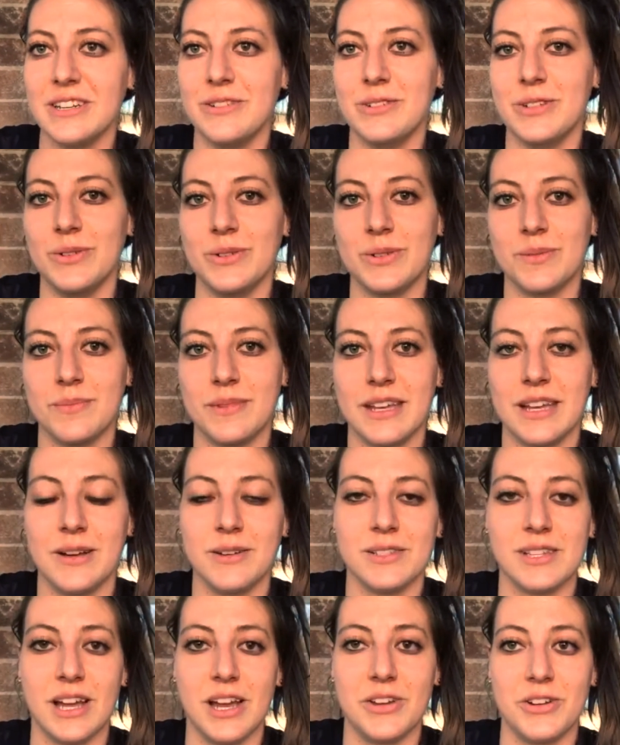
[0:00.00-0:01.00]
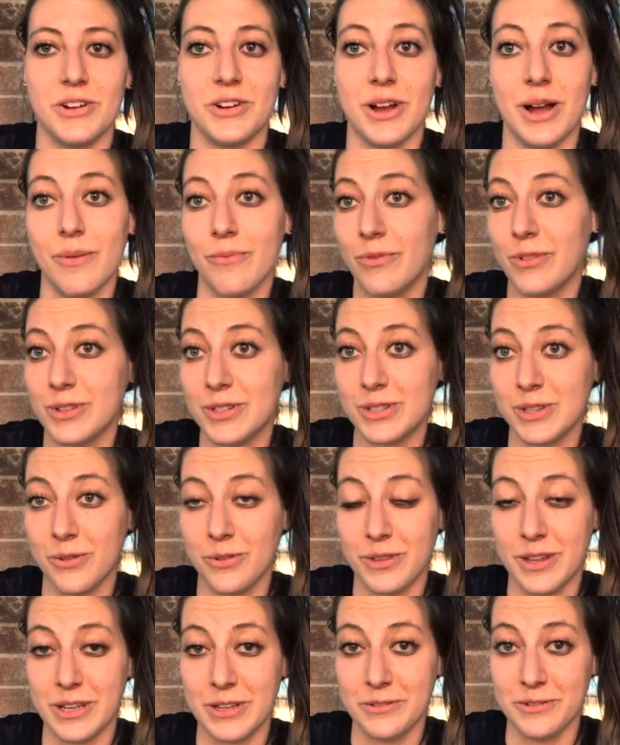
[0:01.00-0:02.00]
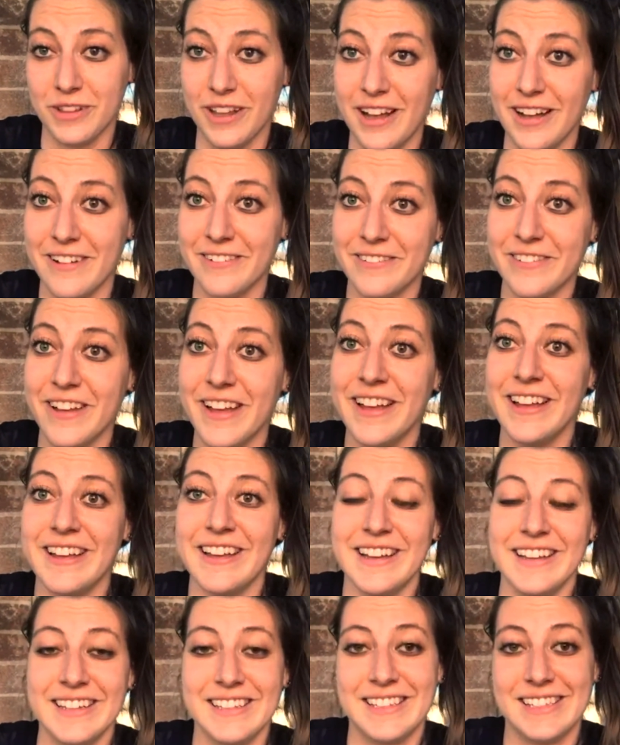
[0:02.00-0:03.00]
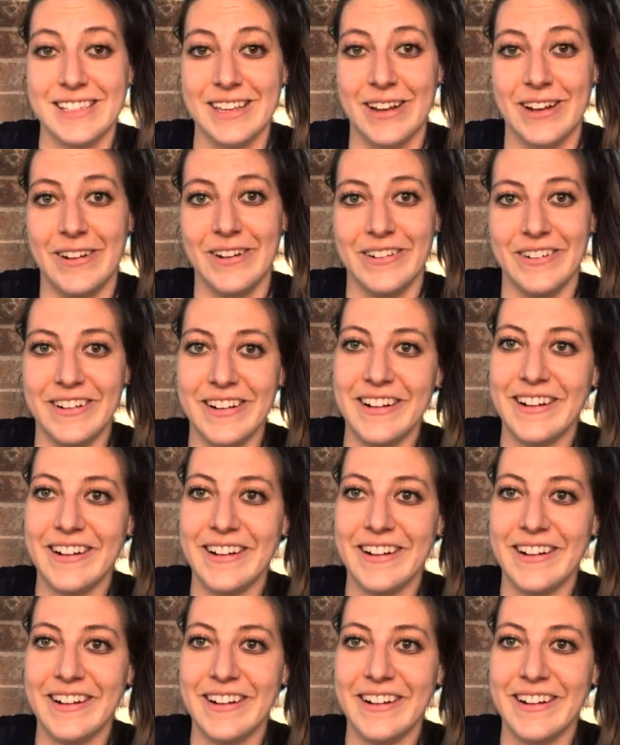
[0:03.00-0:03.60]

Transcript: you do something outside your comfort zone that you love. So